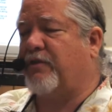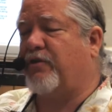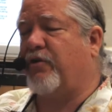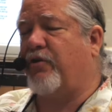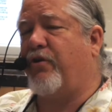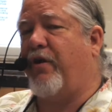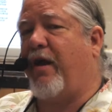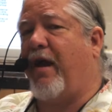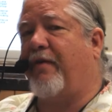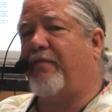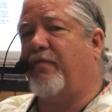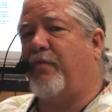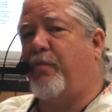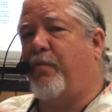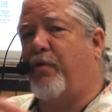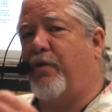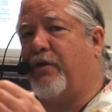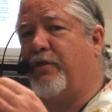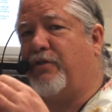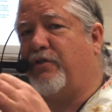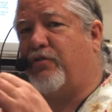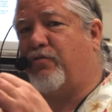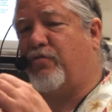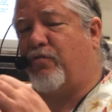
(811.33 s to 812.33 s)
And so you have
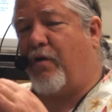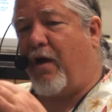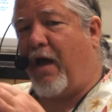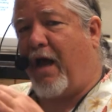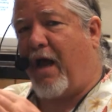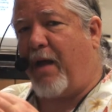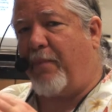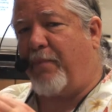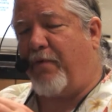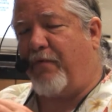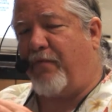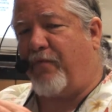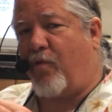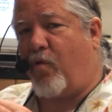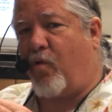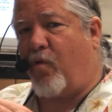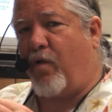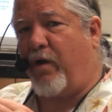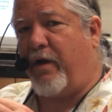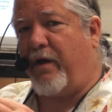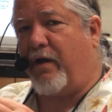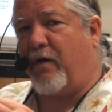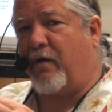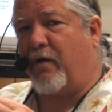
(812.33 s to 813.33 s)
to put a drop
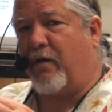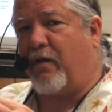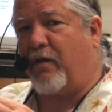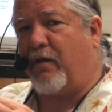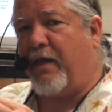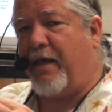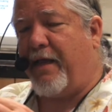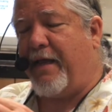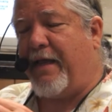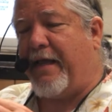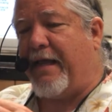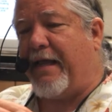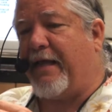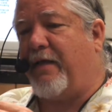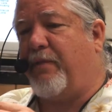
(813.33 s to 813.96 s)
of oil